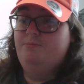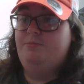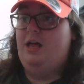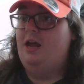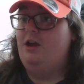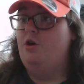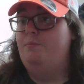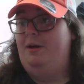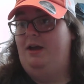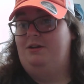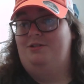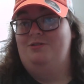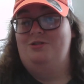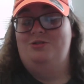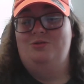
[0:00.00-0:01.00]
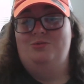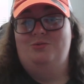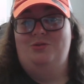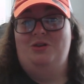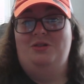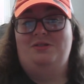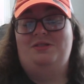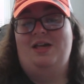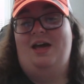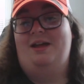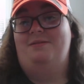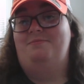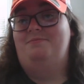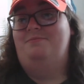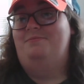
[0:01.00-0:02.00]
But I go back to you. Is that